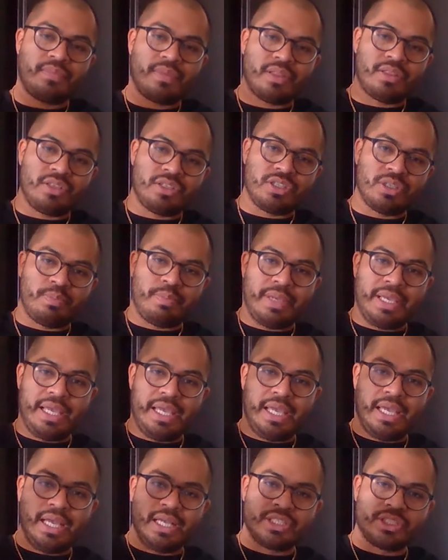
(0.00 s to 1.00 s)
it's a
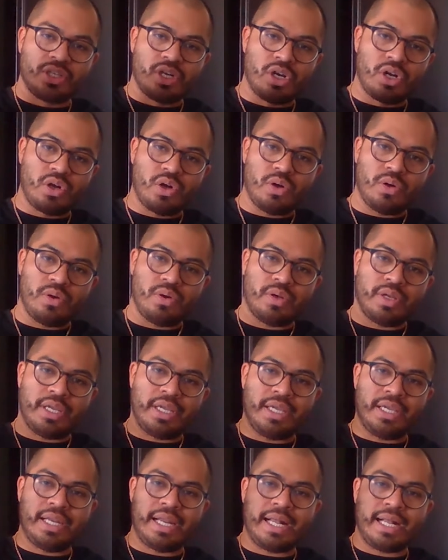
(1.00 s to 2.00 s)
big circle.
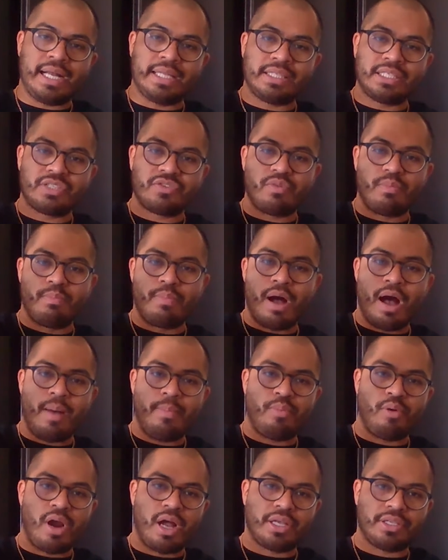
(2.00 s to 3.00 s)
Okay, and I got this from Bob
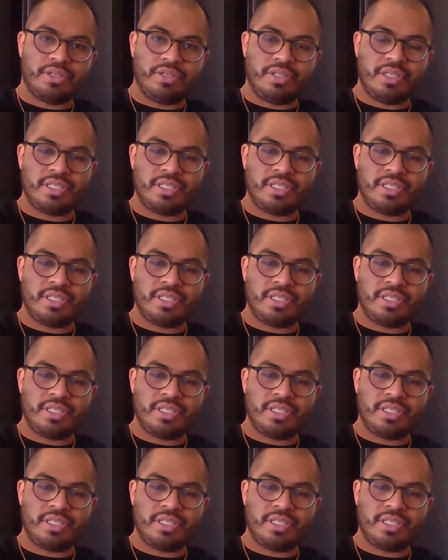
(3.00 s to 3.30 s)
Proctor. This